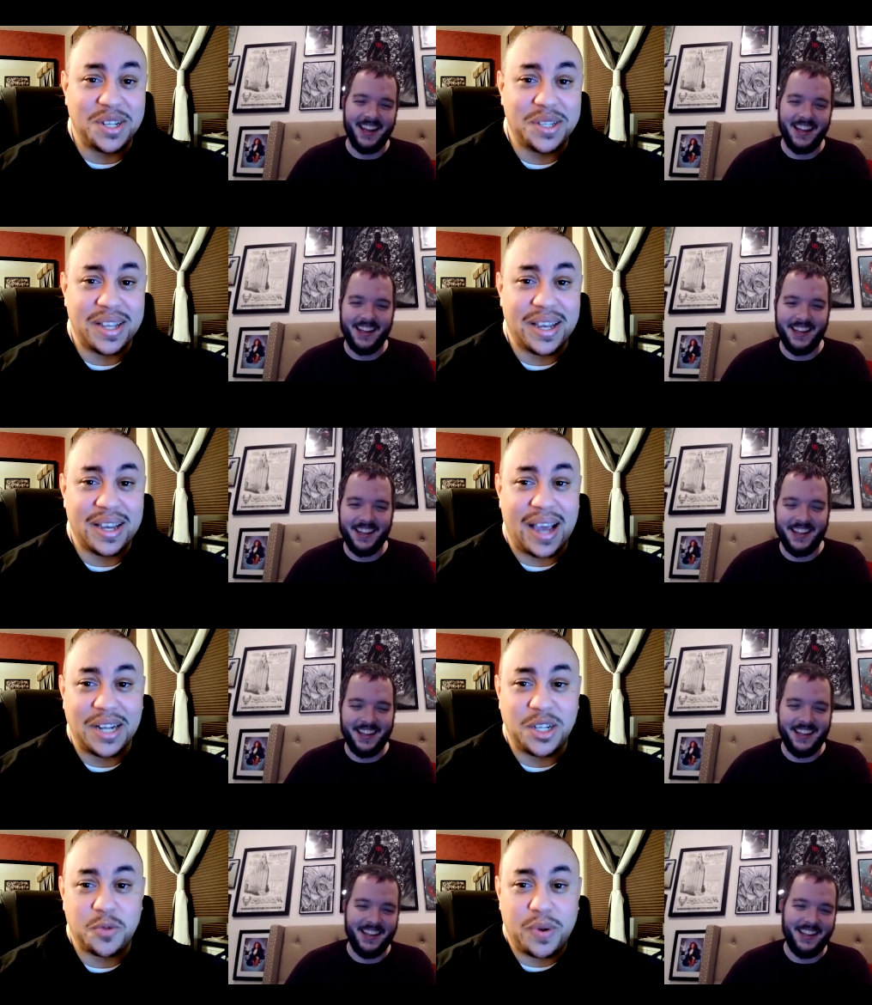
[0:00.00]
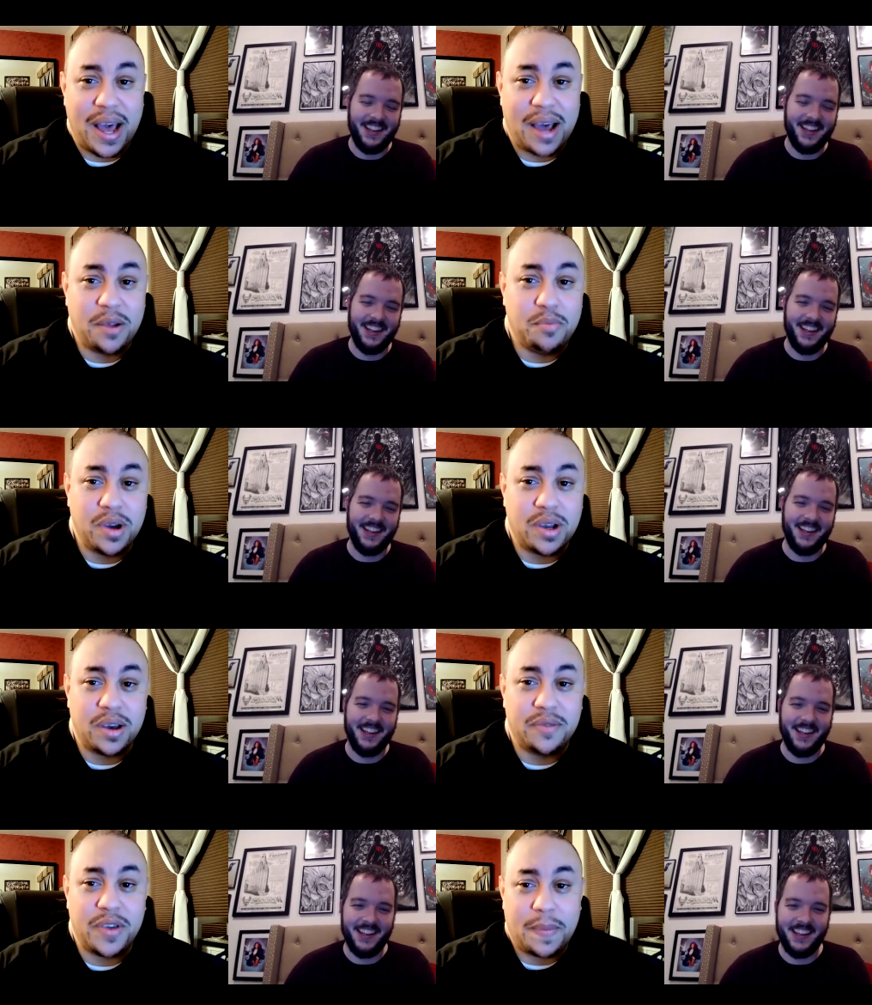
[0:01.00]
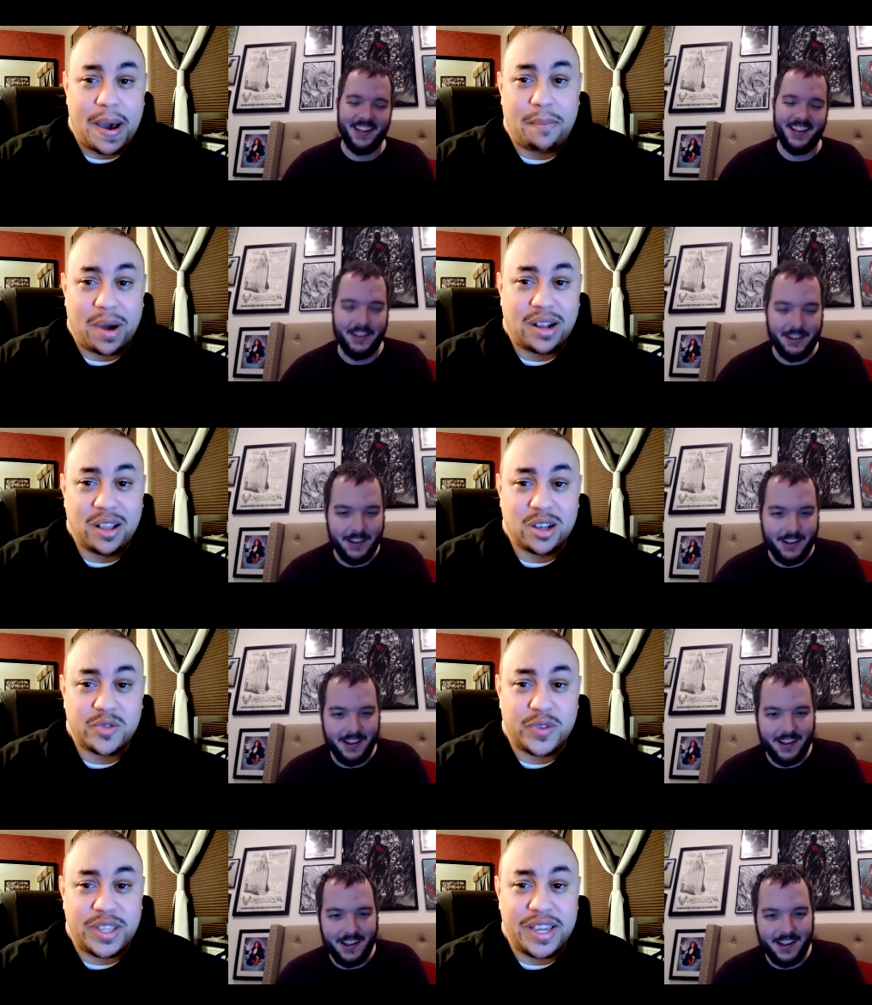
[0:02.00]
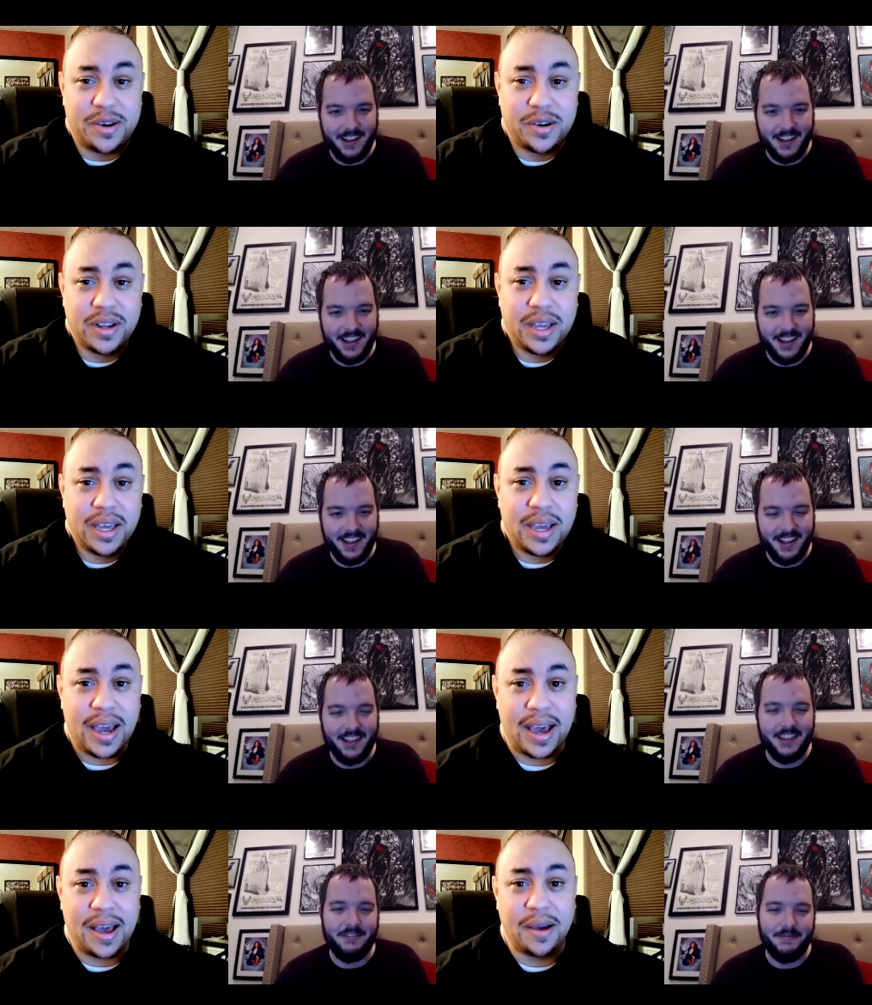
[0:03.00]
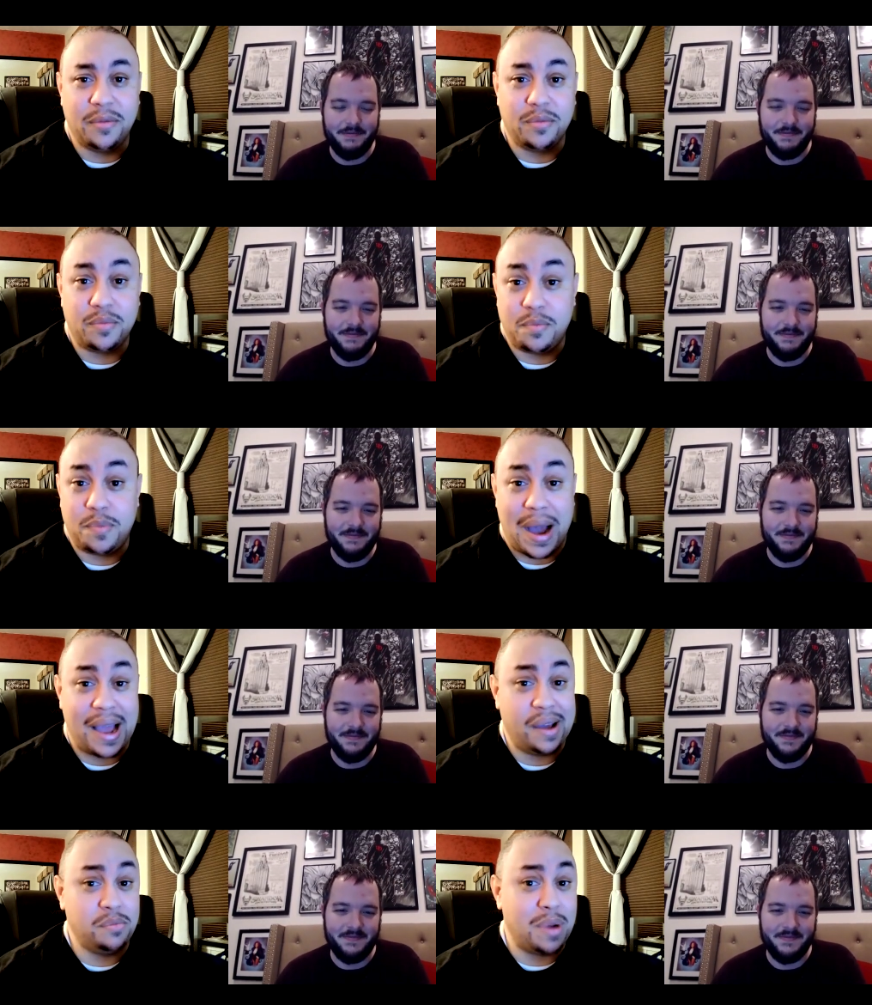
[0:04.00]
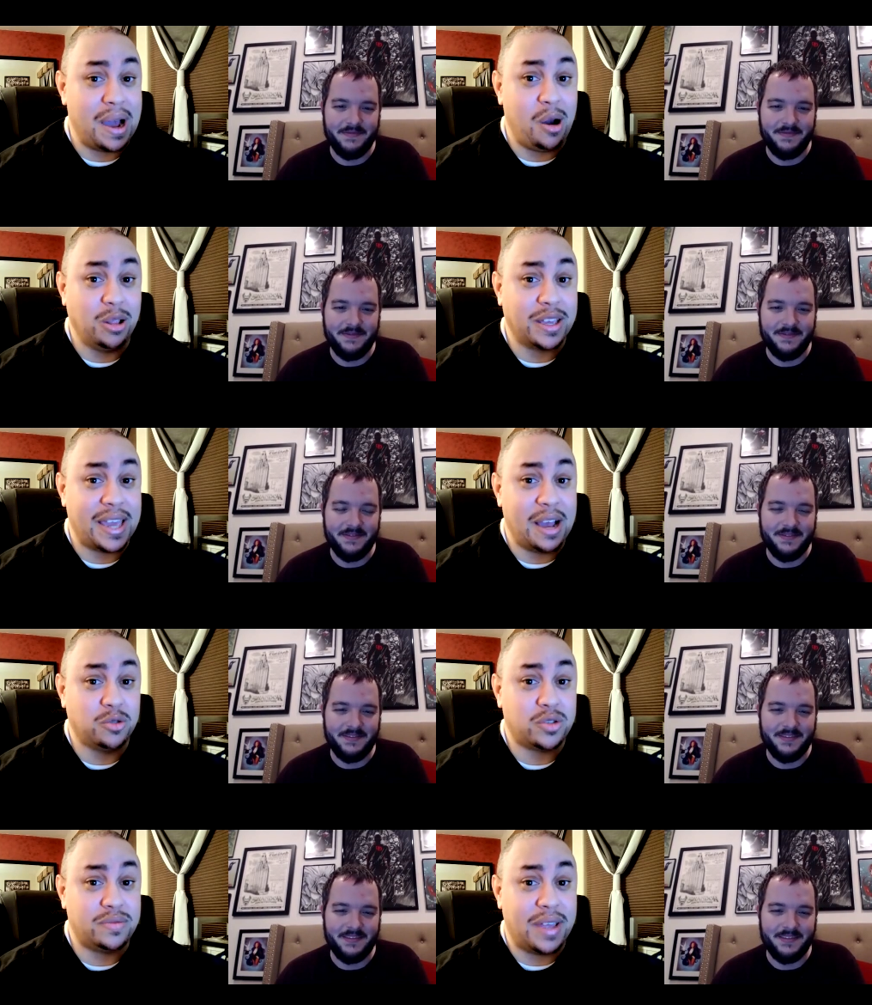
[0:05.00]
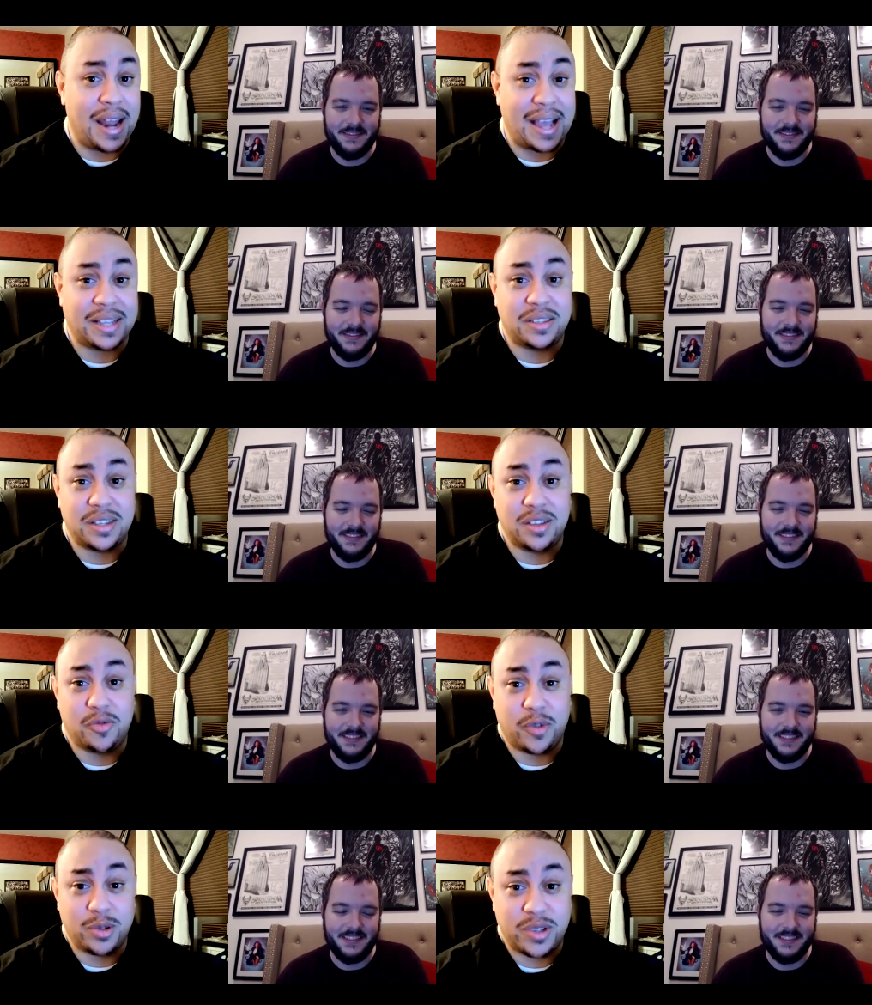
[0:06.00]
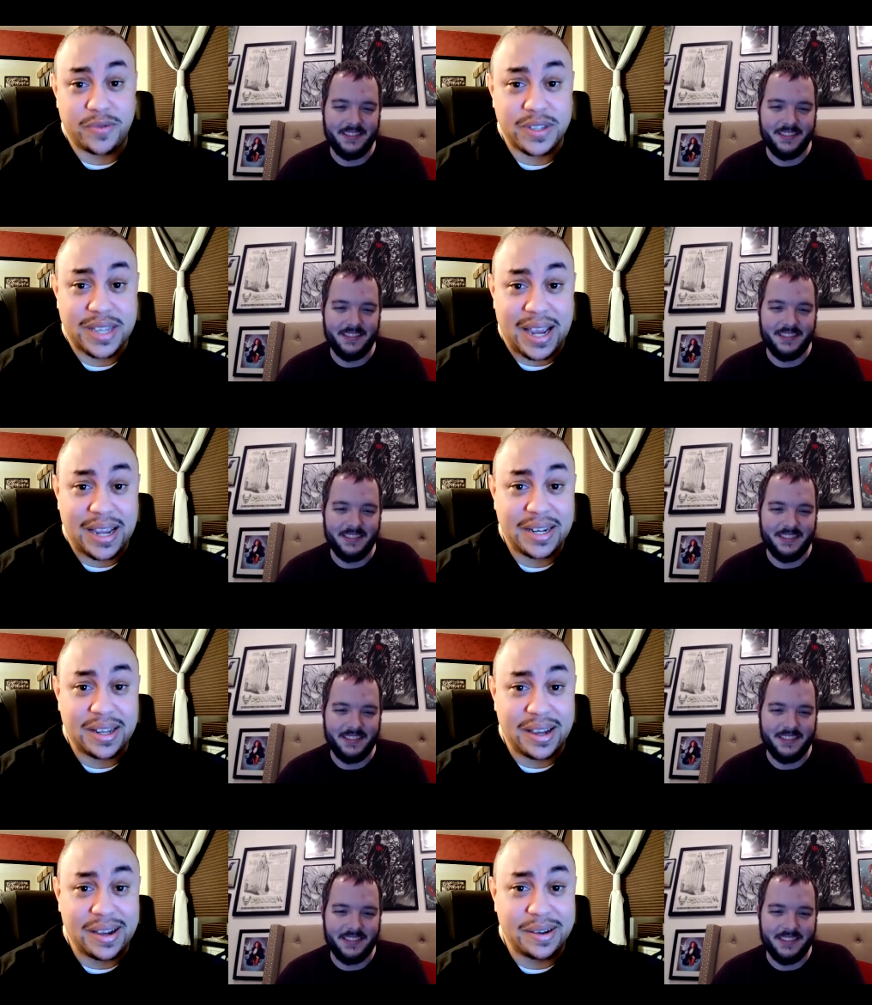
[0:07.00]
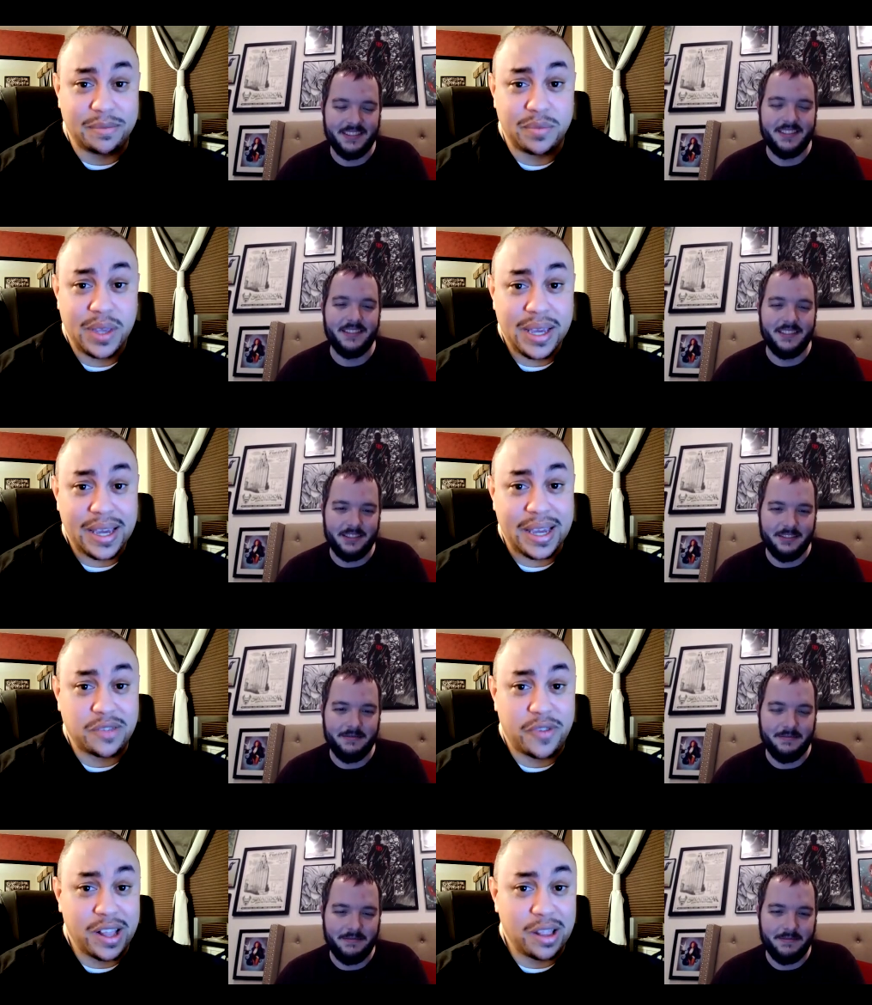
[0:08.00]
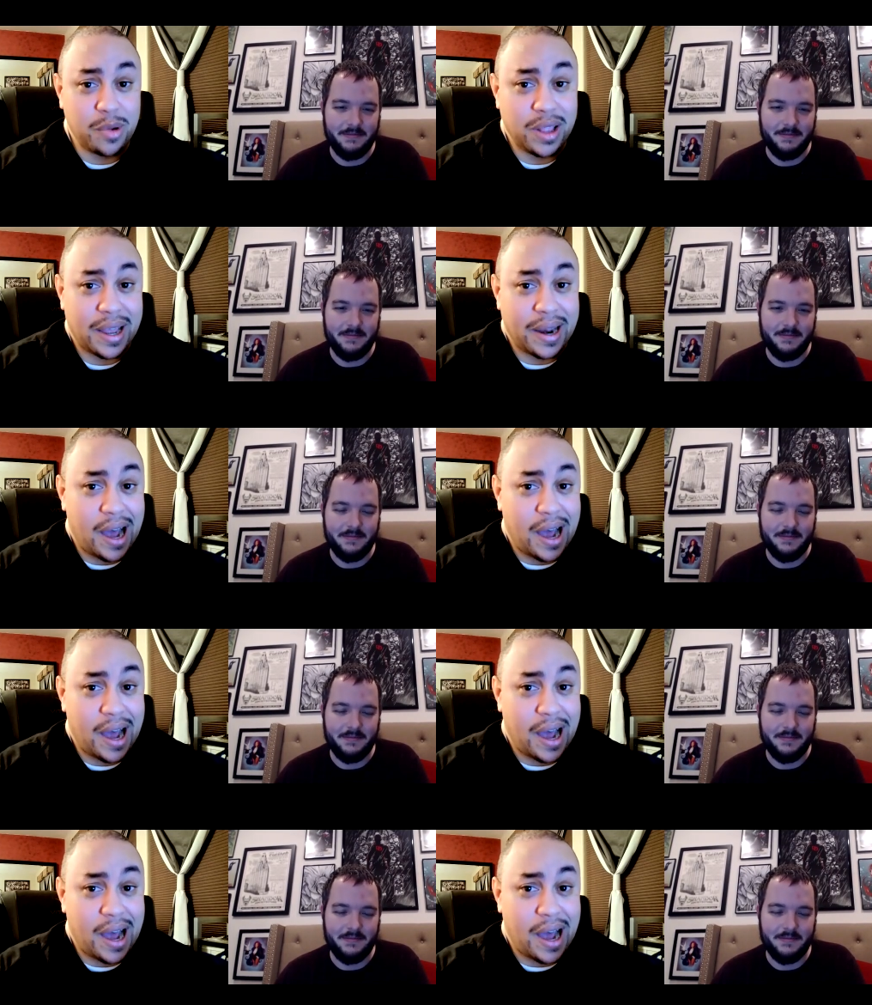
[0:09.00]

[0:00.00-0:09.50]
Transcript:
Speaker 1: just put out a book of hip hop monologues for theater. By all accounts that I can see, the first of its kind. It's available on